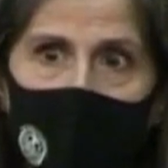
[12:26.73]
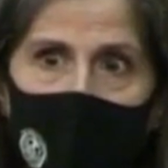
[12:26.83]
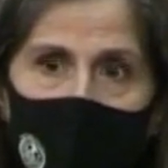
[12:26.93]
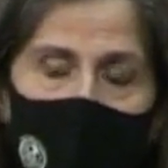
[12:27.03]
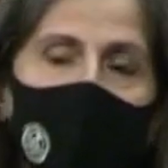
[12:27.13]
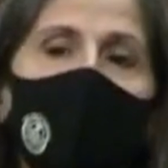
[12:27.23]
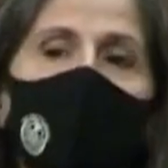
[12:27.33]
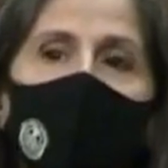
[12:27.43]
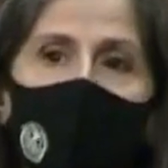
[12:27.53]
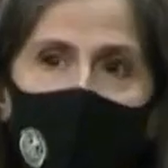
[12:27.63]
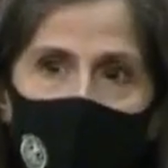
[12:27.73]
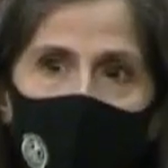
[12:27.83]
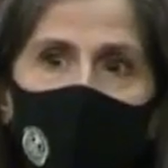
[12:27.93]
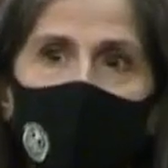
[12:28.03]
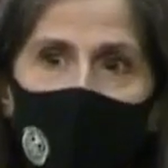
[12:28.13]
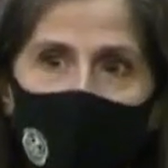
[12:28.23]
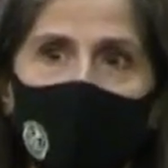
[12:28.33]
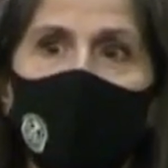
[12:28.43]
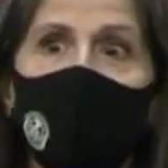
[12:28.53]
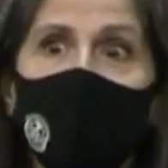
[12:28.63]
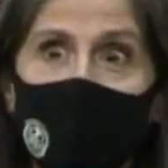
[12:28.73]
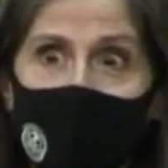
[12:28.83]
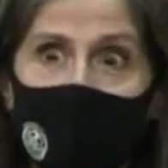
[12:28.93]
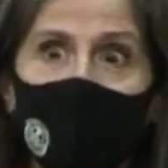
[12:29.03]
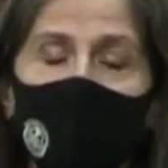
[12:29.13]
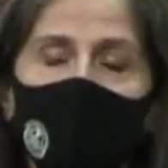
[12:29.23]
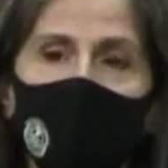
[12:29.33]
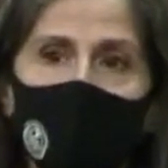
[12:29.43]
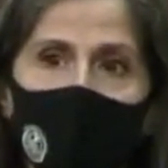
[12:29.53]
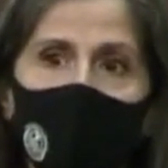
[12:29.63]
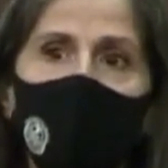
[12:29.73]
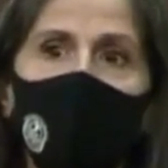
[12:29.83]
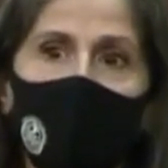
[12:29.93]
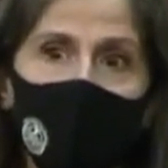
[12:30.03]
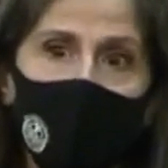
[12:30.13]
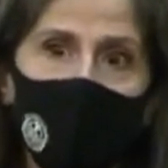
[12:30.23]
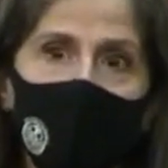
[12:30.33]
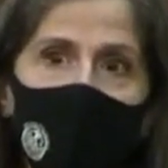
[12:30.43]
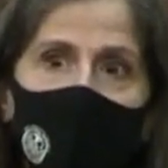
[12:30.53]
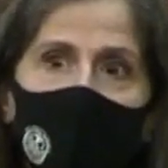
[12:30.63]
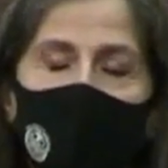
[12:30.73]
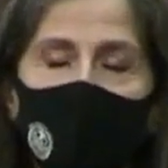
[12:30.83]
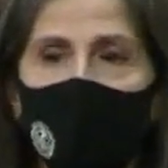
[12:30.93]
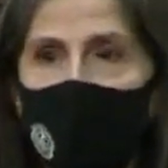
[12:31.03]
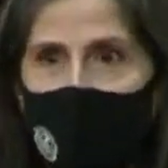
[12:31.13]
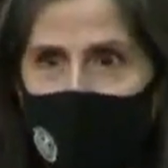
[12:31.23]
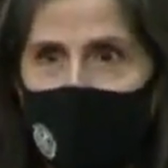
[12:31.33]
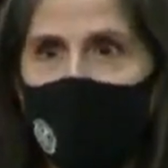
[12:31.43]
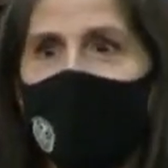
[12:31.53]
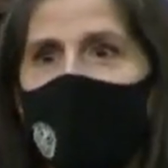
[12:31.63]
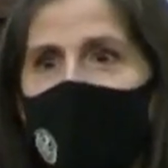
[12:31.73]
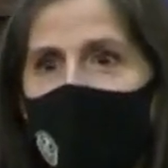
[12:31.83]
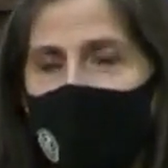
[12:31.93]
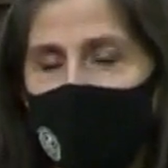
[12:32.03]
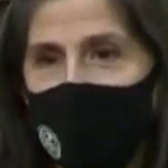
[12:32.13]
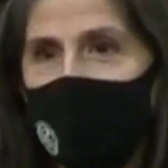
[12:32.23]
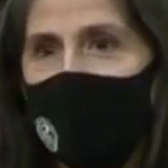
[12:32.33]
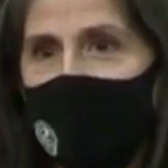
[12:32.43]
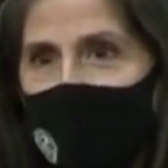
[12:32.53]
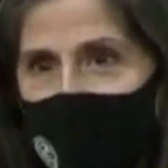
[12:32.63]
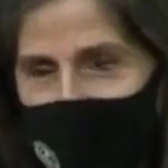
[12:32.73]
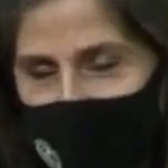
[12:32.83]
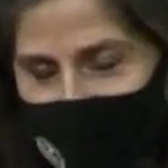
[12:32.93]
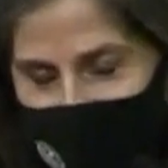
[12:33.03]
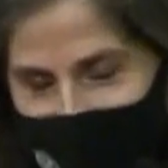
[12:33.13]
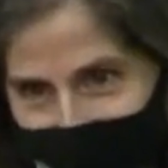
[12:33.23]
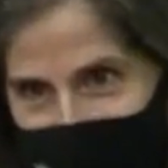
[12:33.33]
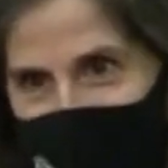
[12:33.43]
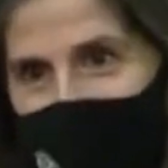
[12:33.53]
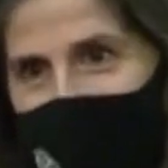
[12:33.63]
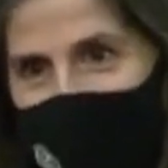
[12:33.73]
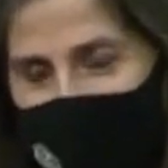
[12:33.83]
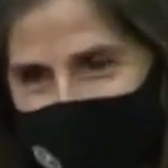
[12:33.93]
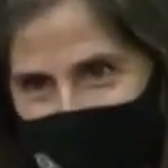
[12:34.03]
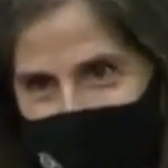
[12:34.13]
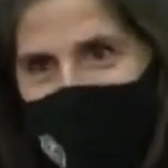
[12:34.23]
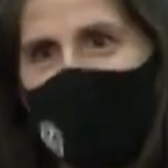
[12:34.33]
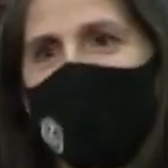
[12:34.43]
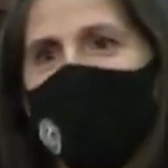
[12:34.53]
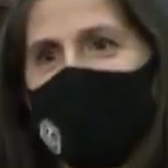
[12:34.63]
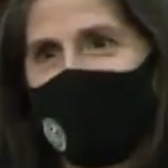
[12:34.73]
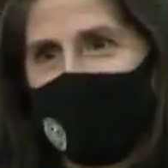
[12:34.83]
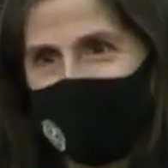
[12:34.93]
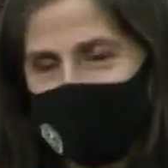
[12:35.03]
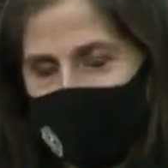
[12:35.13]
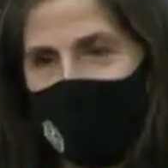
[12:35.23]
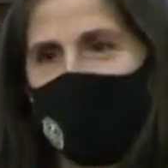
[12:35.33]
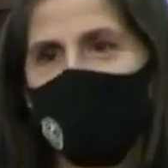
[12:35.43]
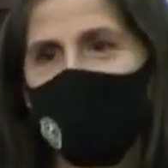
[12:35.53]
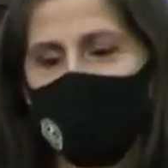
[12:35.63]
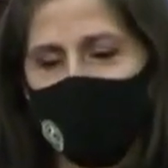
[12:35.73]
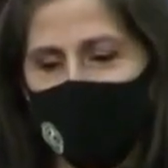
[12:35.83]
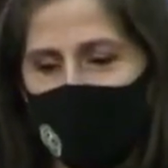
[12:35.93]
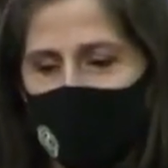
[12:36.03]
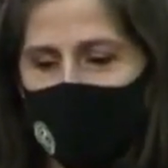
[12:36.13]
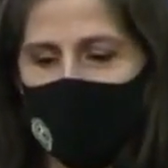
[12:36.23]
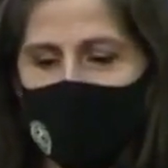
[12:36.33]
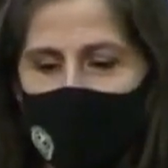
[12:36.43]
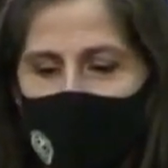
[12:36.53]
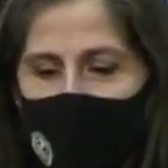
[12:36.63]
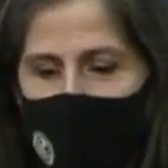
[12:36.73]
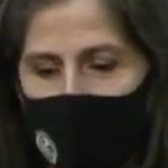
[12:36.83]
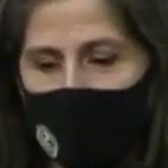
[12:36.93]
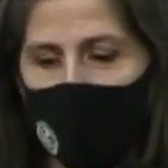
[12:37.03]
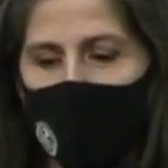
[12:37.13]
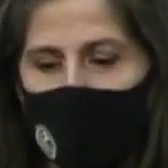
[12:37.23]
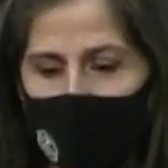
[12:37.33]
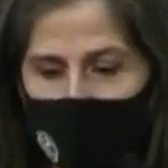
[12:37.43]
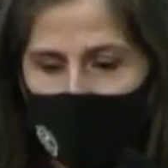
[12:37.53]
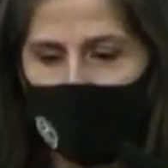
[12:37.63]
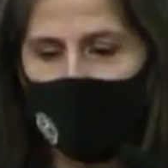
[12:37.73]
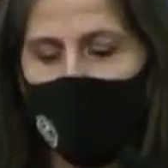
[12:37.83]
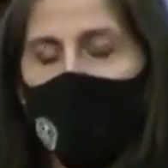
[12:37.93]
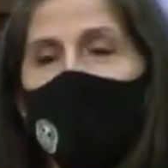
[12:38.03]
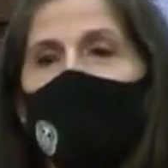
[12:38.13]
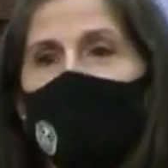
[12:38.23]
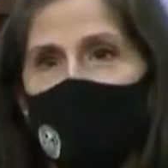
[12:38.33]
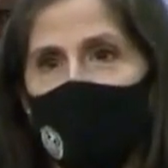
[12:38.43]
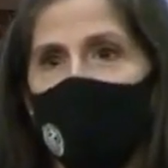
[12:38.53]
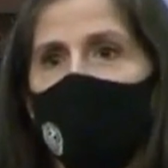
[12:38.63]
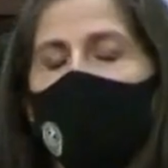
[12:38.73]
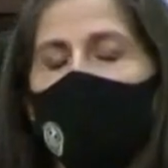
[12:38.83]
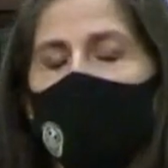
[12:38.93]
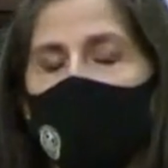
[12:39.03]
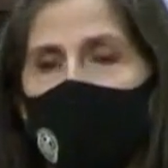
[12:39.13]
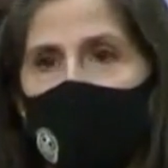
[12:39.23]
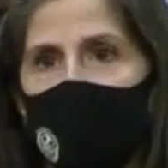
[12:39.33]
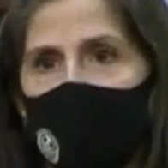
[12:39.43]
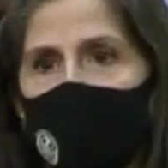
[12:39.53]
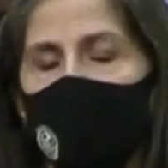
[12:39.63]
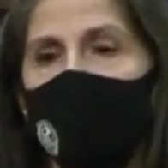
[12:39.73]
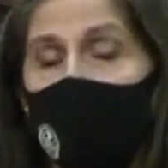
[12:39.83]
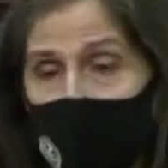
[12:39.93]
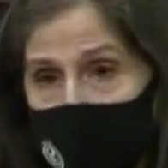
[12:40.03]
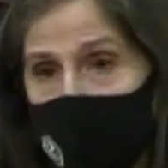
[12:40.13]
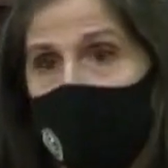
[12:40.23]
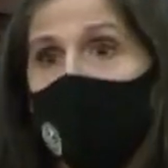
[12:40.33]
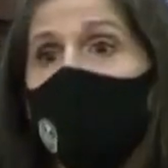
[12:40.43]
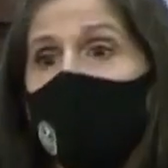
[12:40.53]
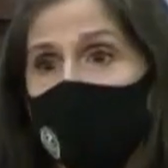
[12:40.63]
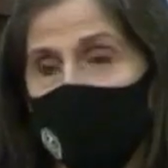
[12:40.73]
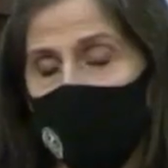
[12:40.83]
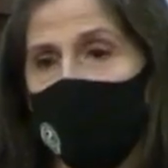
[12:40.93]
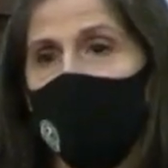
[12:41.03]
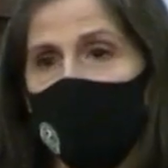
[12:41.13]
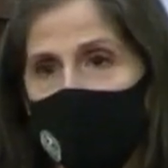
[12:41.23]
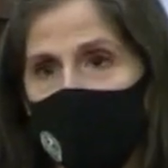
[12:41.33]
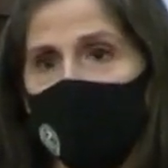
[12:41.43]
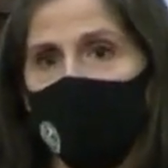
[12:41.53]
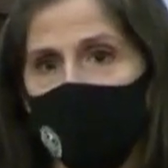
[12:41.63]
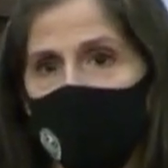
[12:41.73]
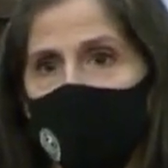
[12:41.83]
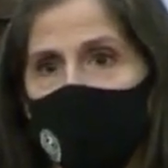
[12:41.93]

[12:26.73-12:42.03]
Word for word: because the contract does not include money to pay the nonprofit teachers as much as those who are working in uh, our schools, our public schools.